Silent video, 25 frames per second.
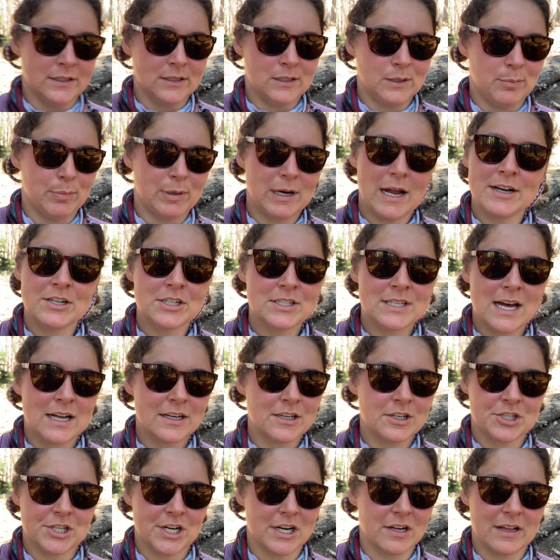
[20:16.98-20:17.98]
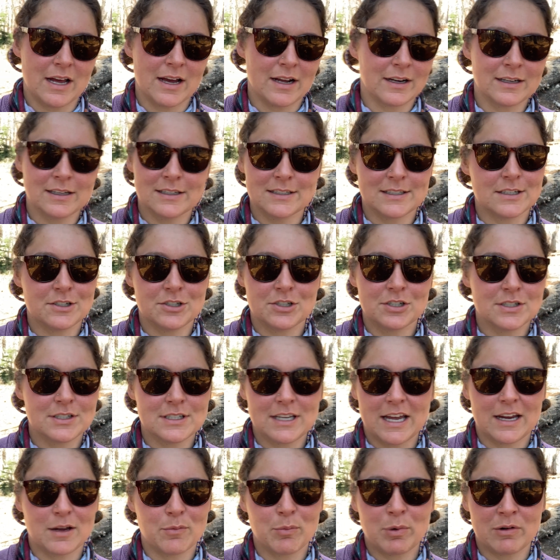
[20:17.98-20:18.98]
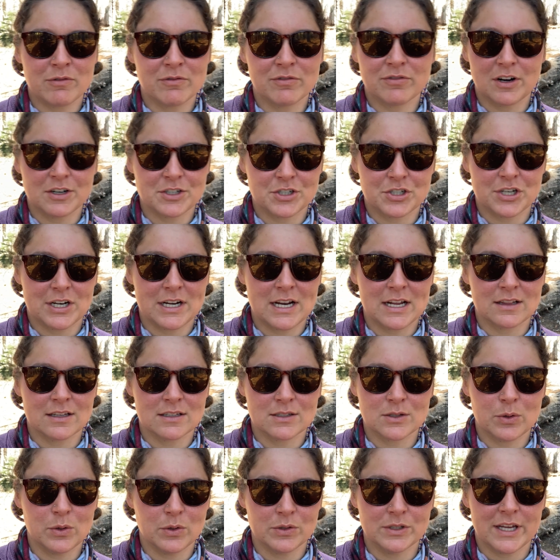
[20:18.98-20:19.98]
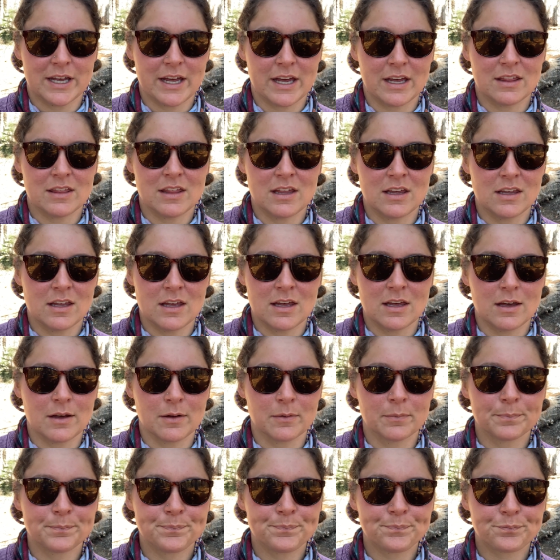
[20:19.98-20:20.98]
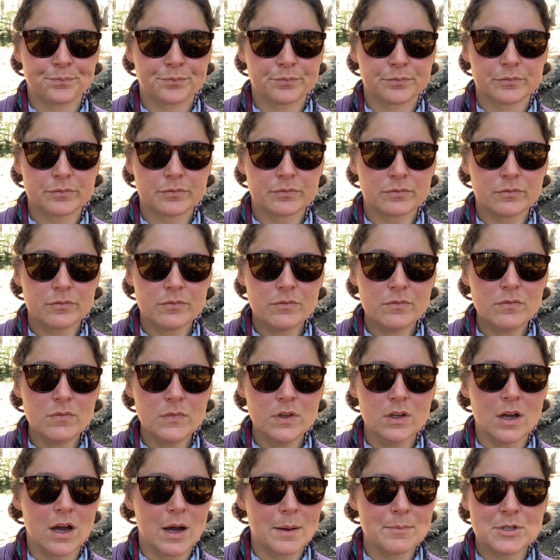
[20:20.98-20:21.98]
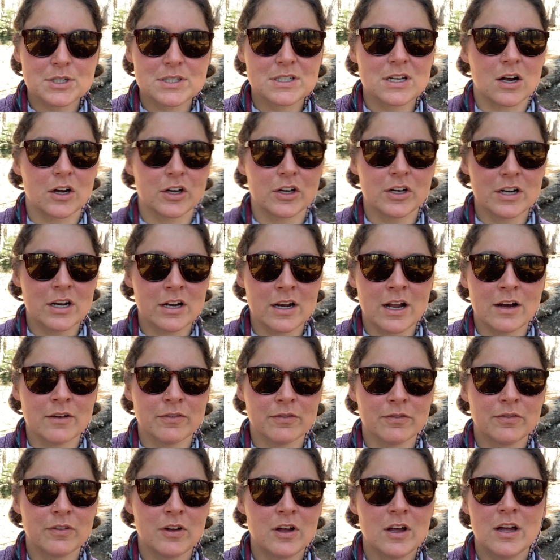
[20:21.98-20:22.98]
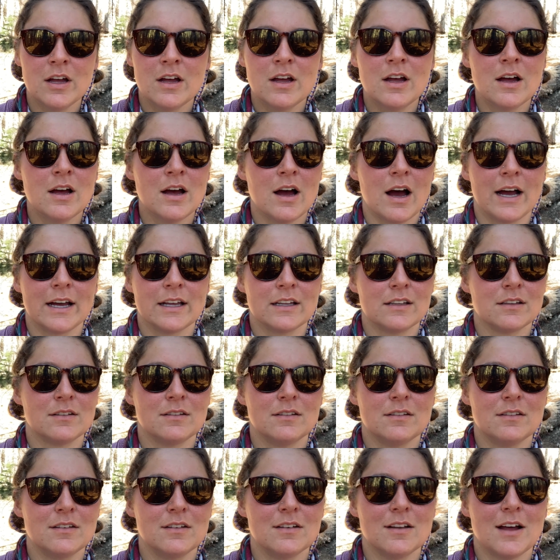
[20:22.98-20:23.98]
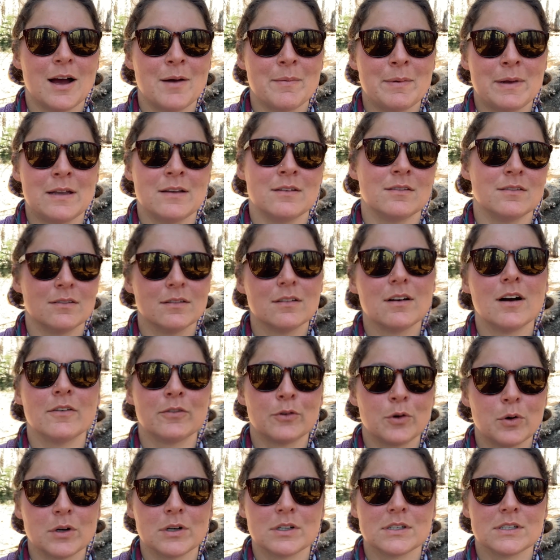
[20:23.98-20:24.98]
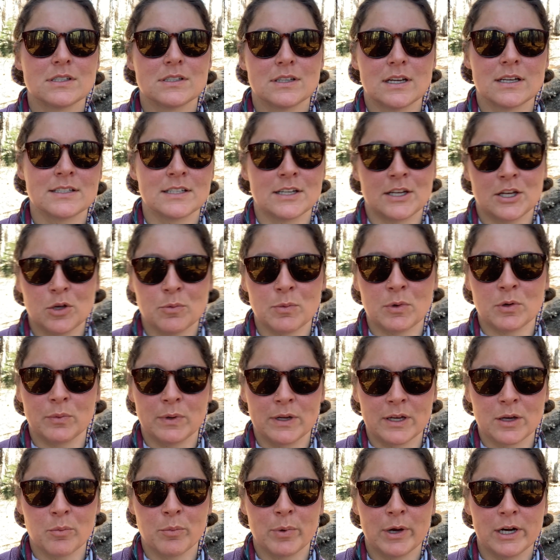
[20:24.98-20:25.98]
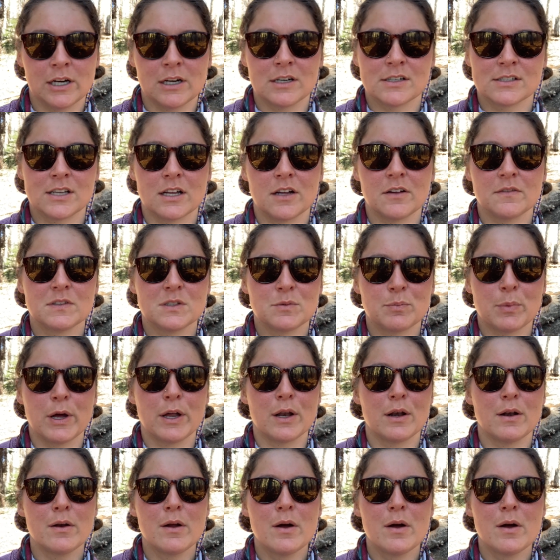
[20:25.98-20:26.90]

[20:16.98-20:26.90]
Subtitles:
But I just had to share that because it's just like been frustrating this whole day, thinking I'm just not good enough. I mean, of course, as a human, we compare ourselves, but,